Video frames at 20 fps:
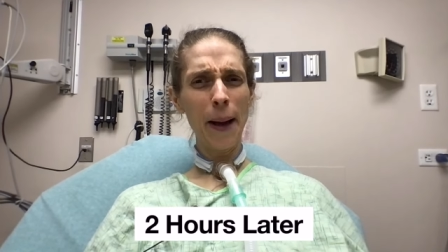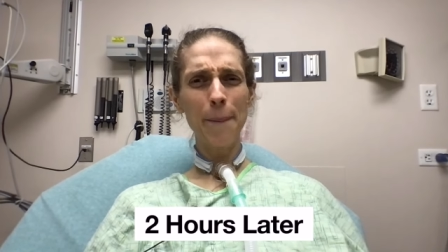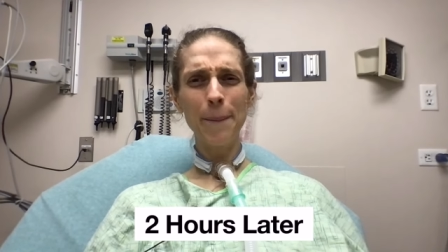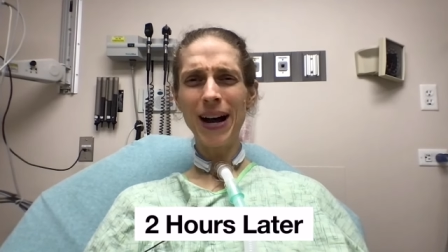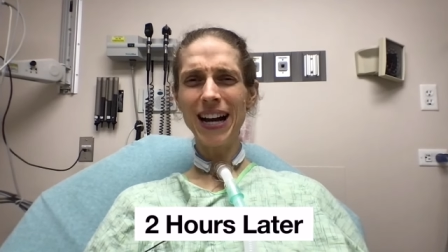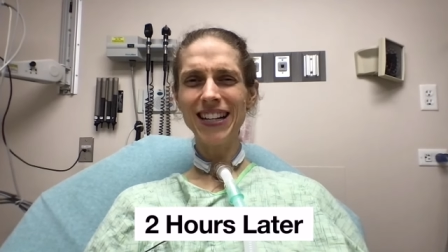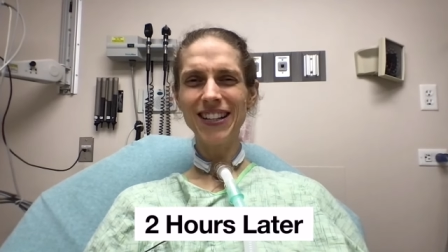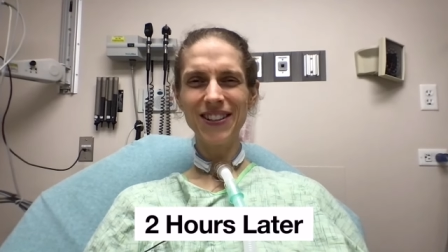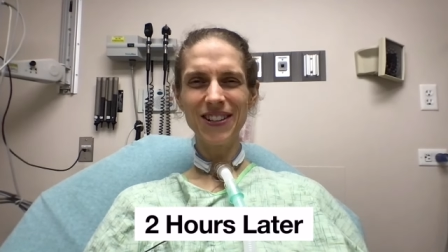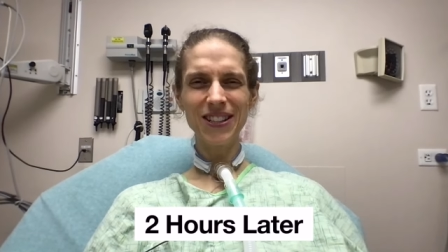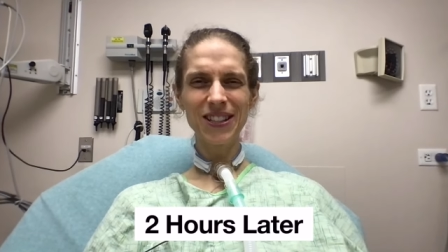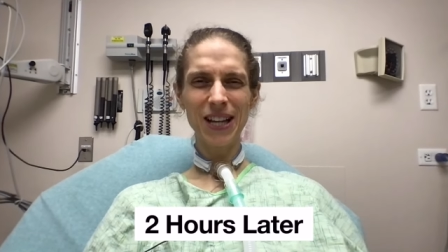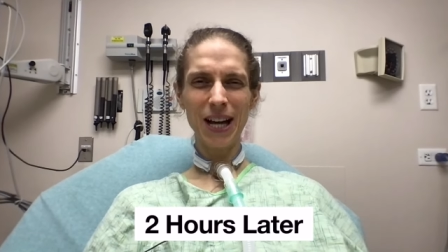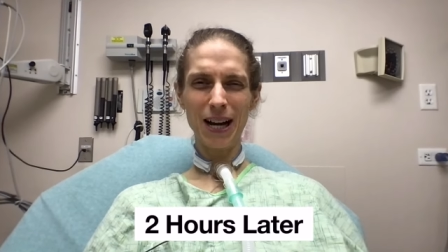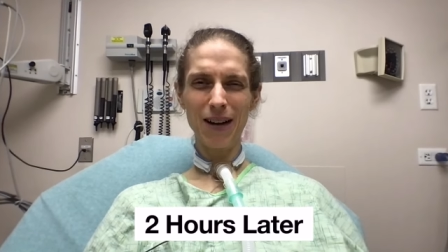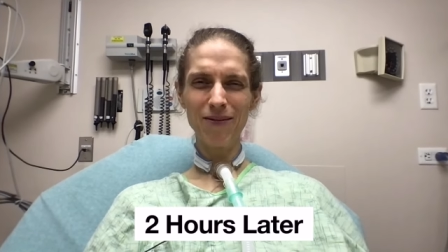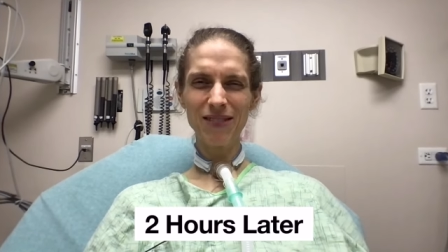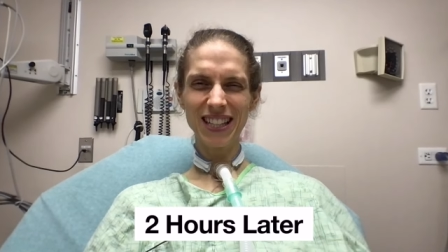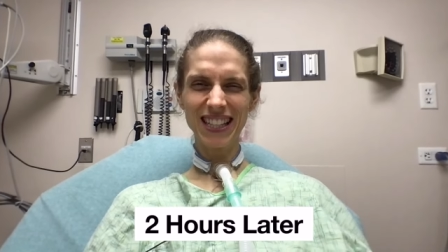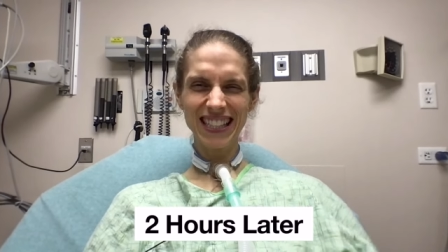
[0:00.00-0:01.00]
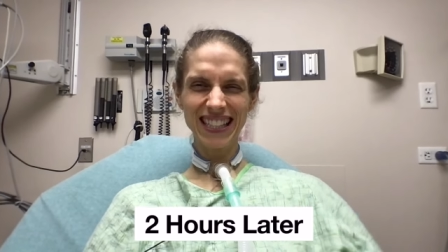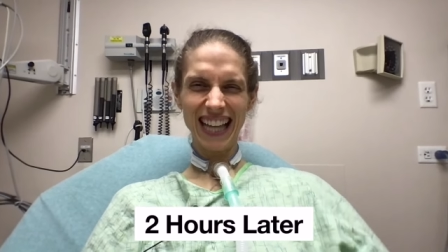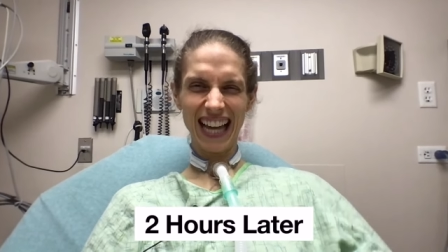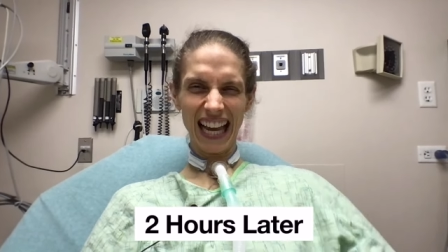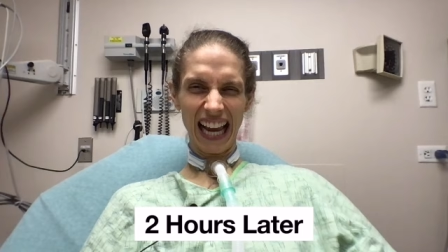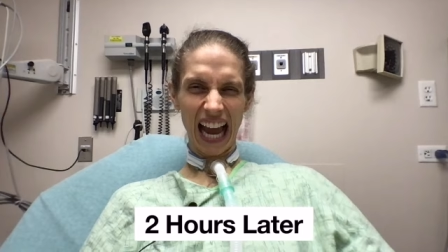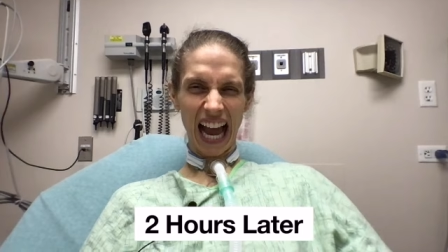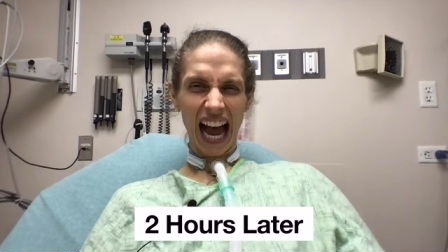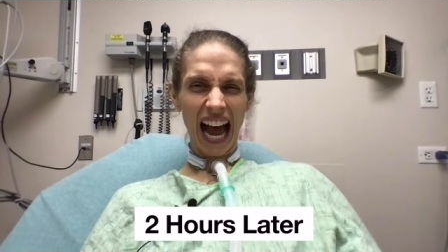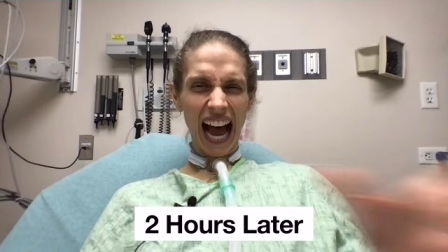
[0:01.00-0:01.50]
my nurse comes and's
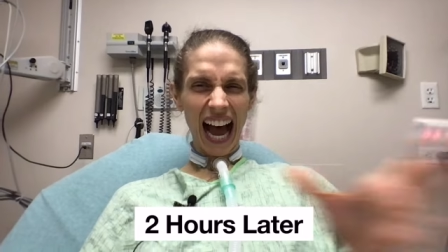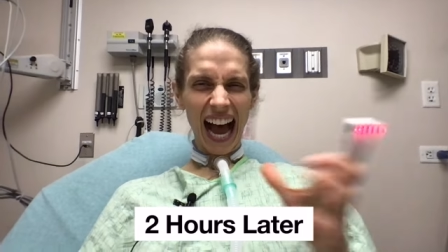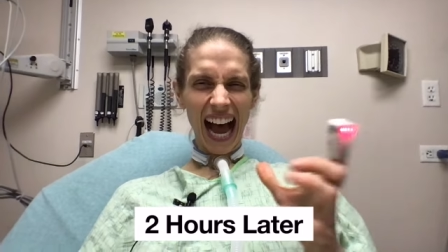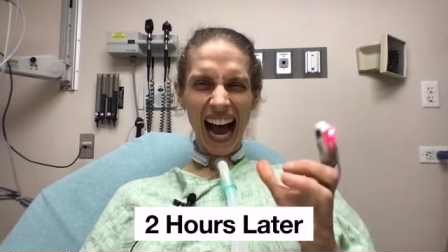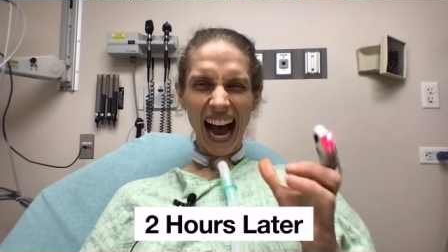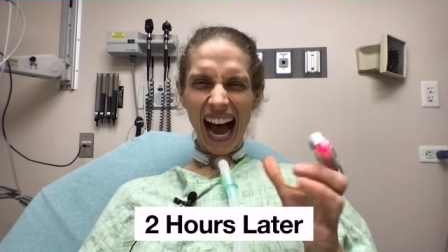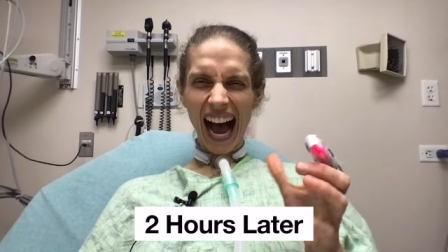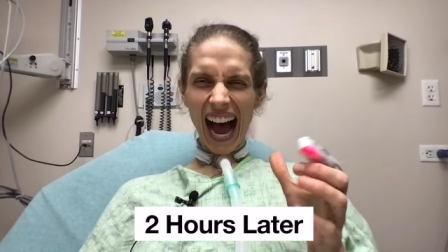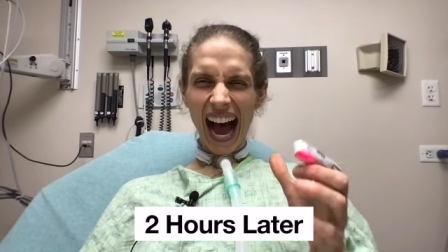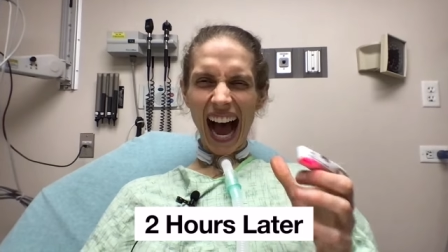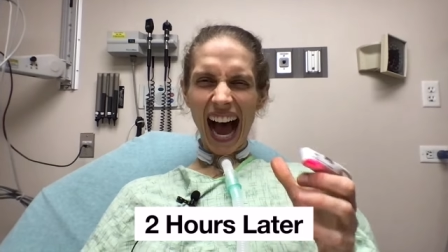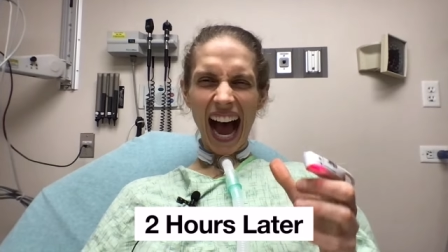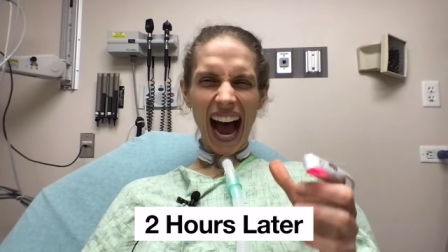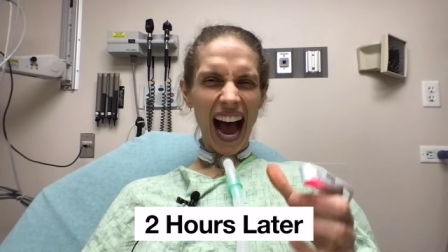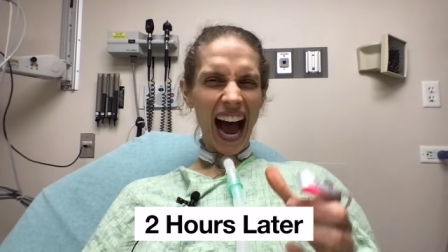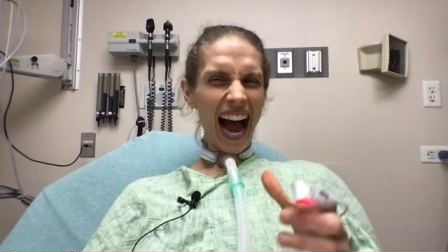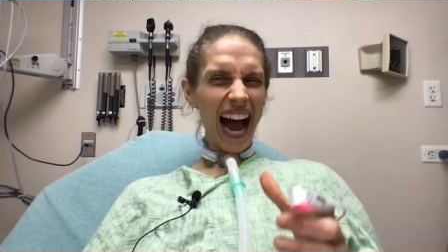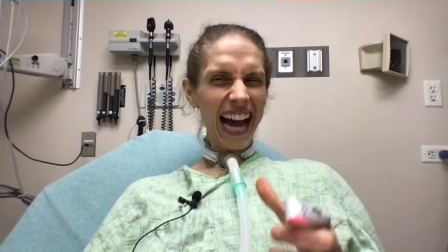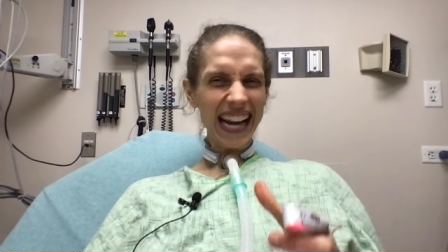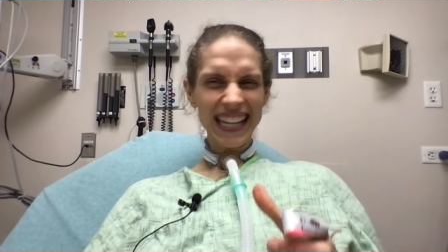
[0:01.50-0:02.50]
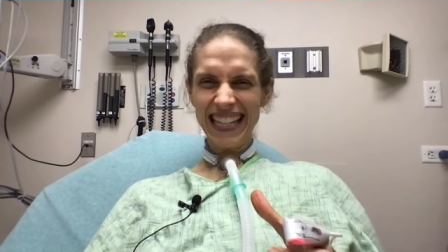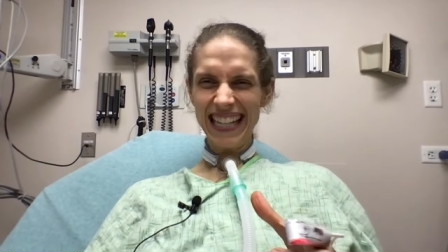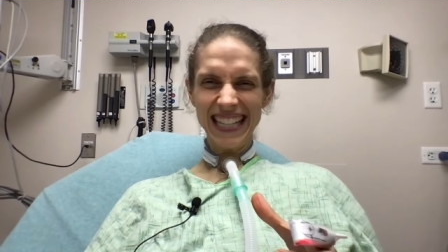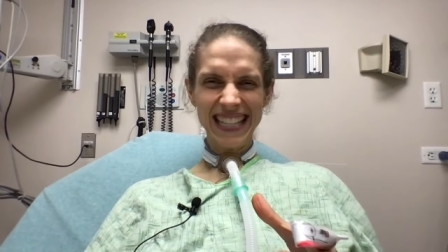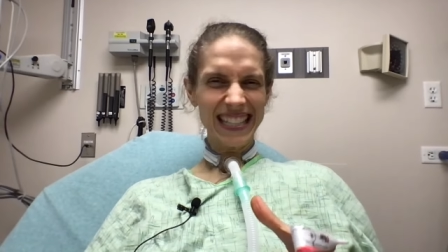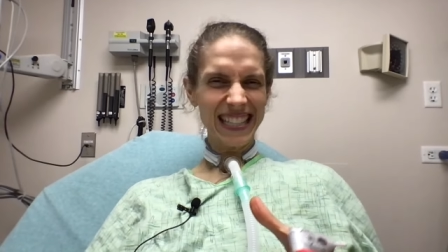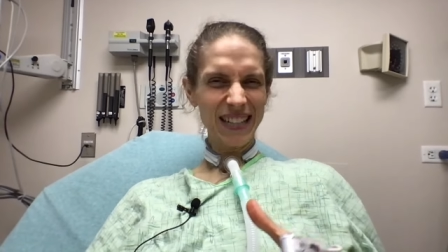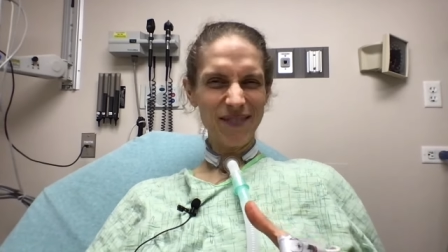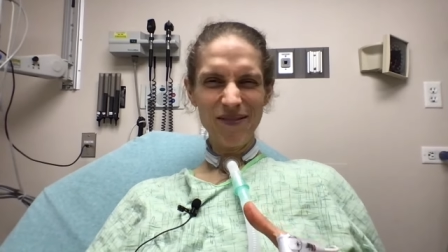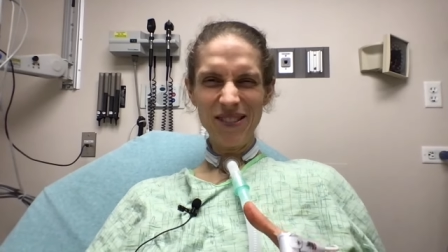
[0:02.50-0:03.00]
like, I
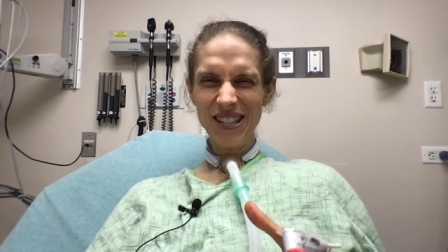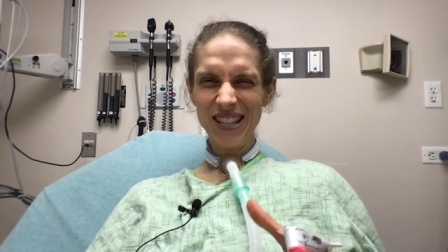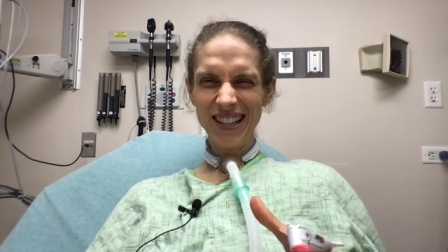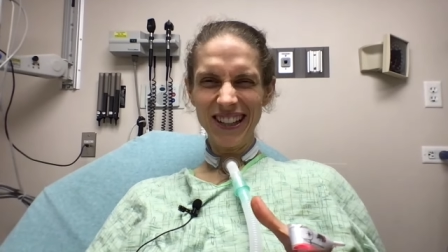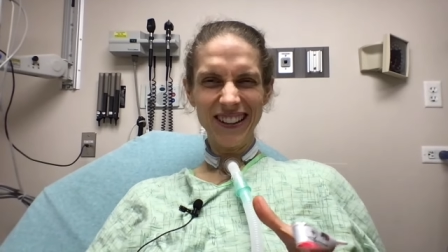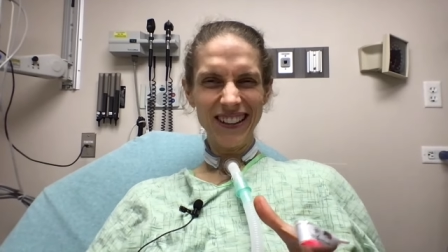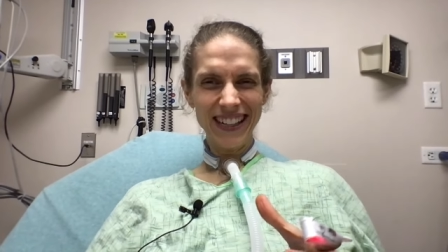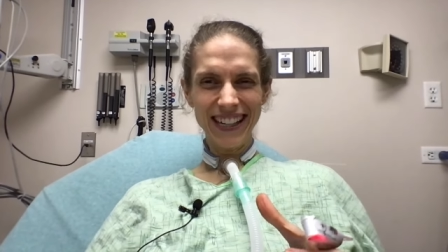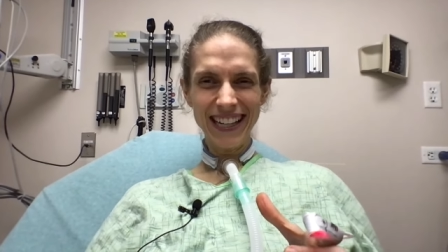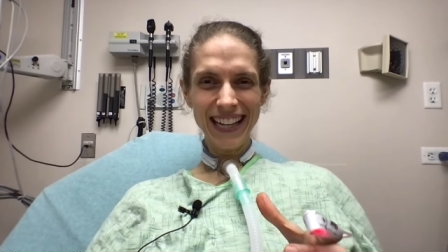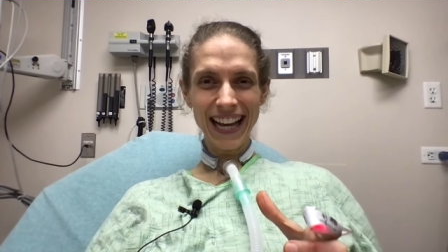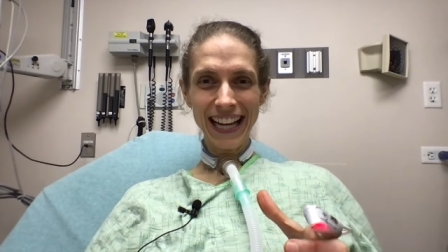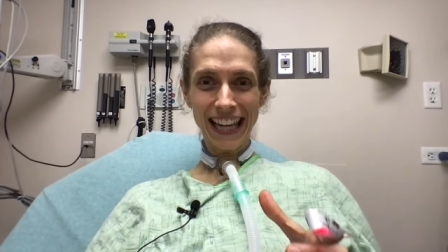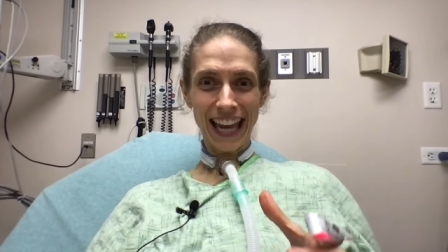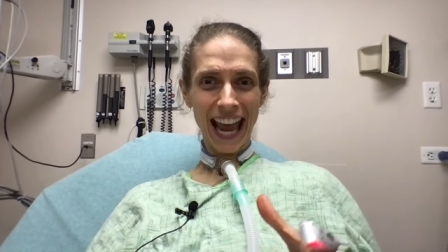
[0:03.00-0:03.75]
need some urine.